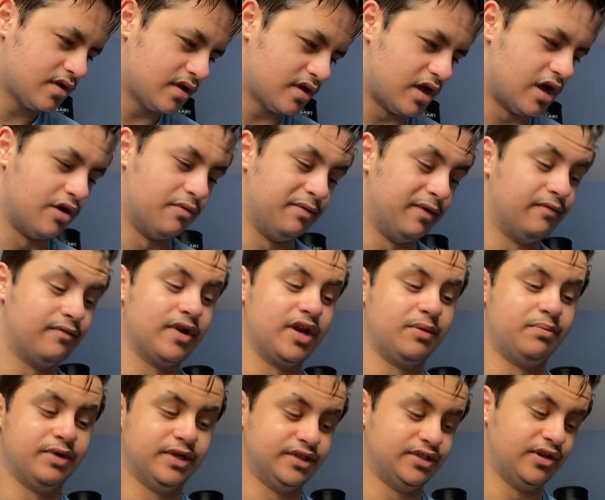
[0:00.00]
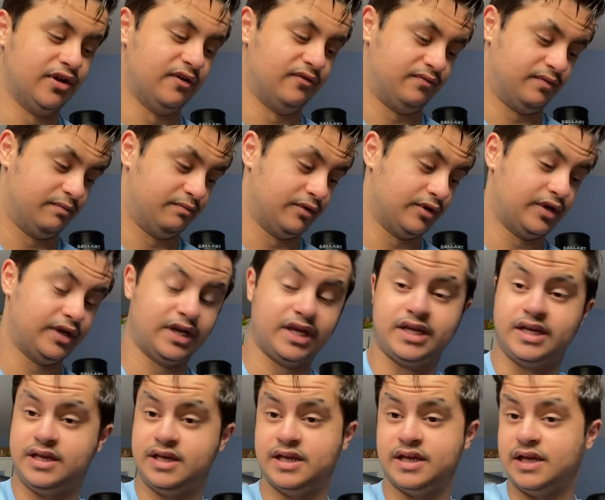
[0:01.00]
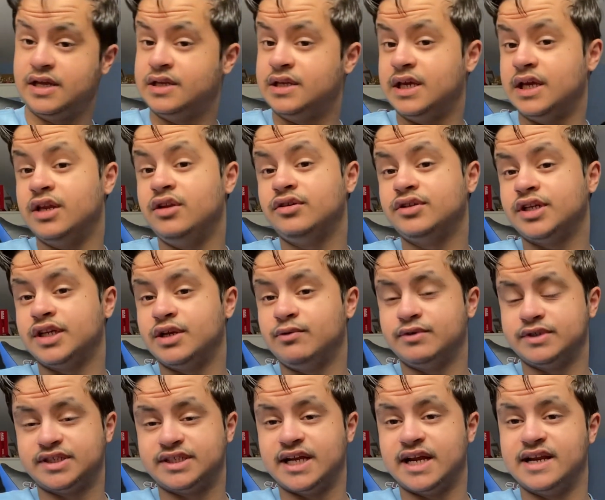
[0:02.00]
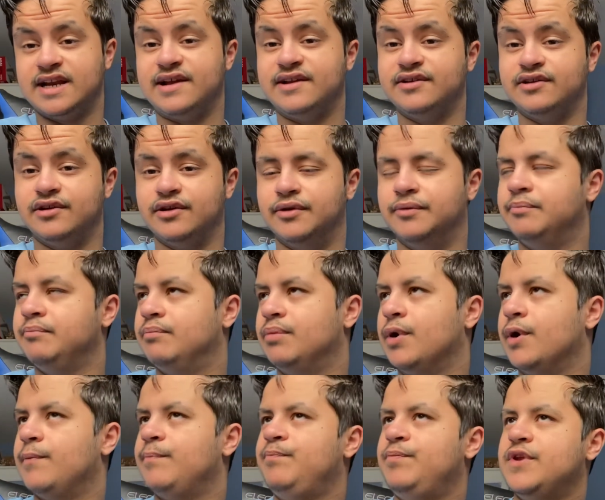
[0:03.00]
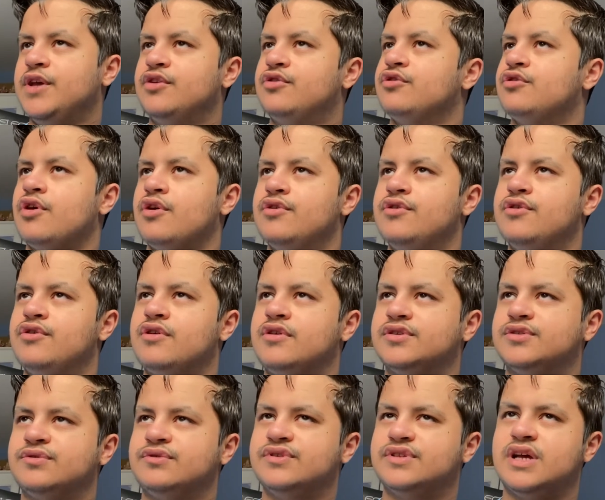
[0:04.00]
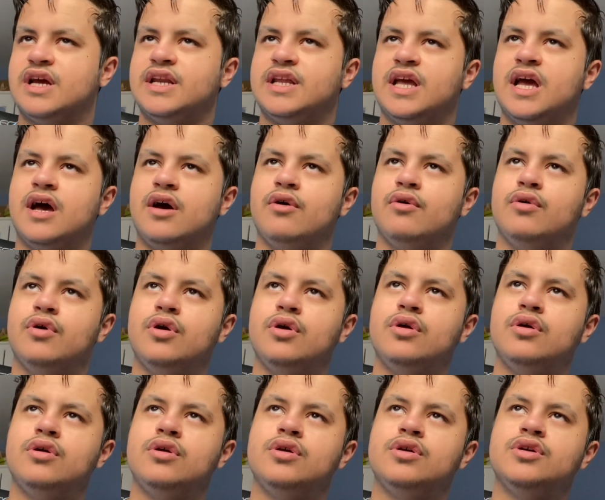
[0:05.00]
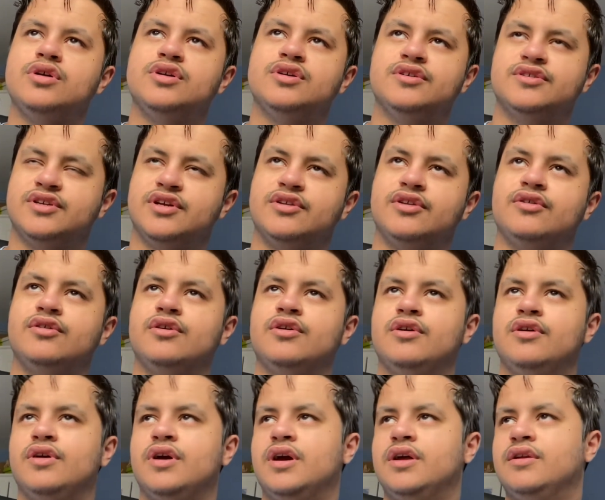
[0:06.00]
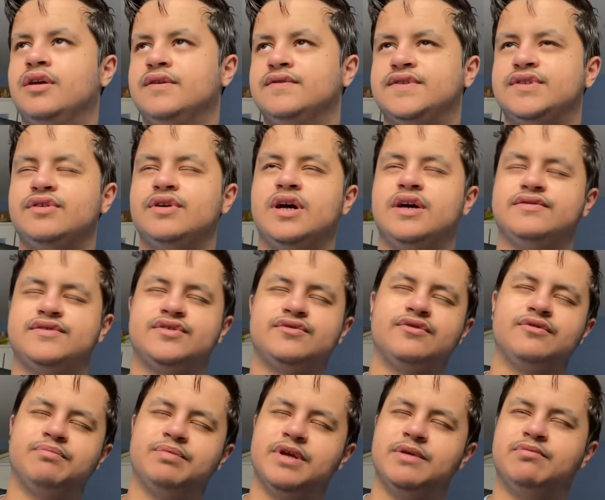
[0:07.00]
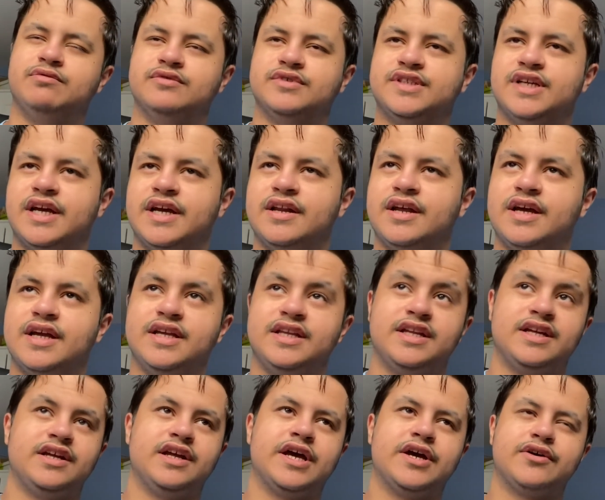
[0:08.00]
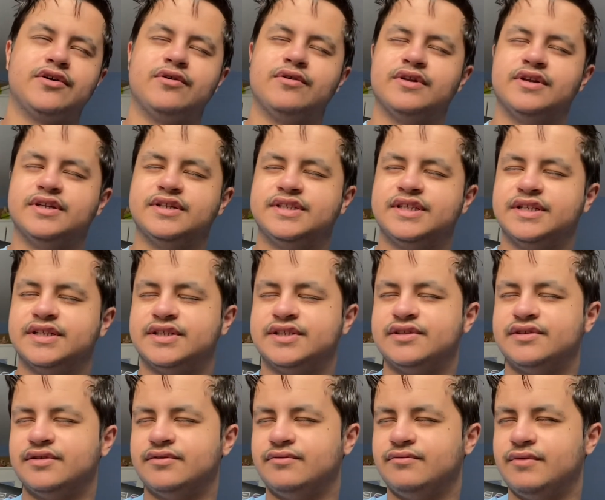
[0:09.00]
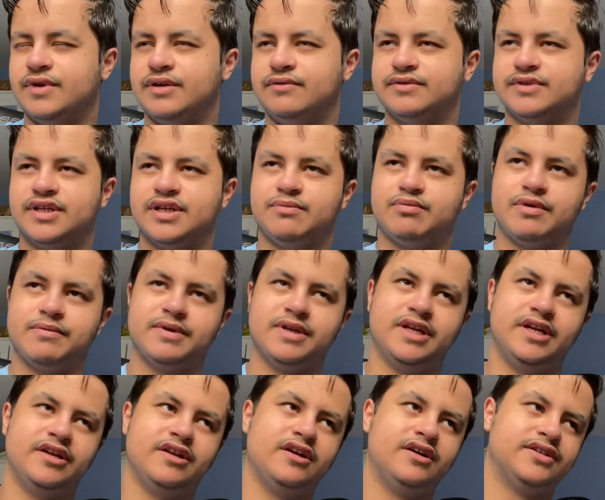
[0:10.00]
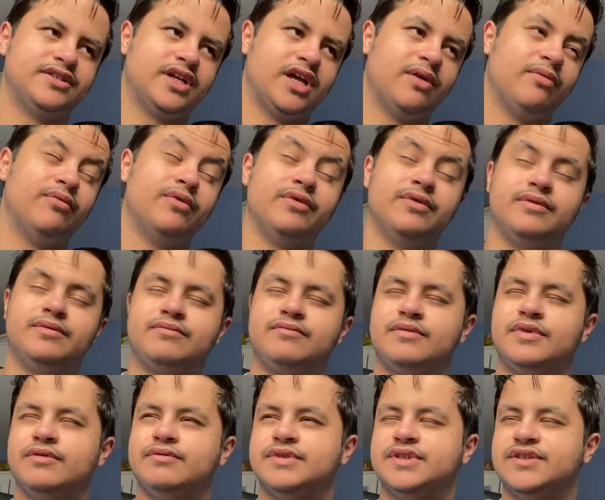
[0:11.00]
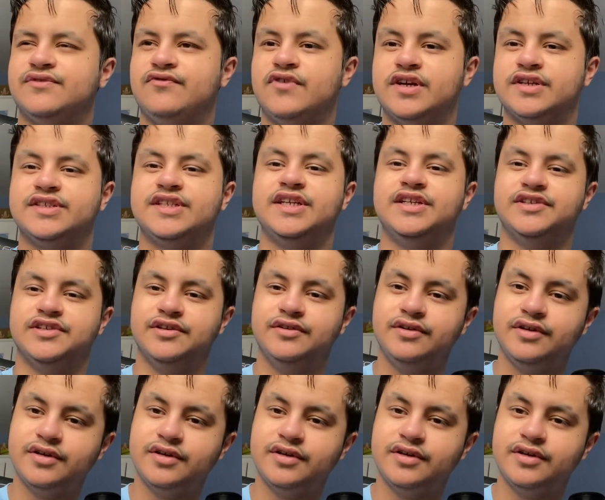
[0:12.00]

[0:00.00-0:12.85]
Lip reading: I'll be really pissed off. But it looks like he wants to stay in London, but he could go to Newcastle because of Eddie Howe. So I don't know. And I saw people say, like, he didn't get a goal and assist when he was in the Premier League last time. Well, it was his first season.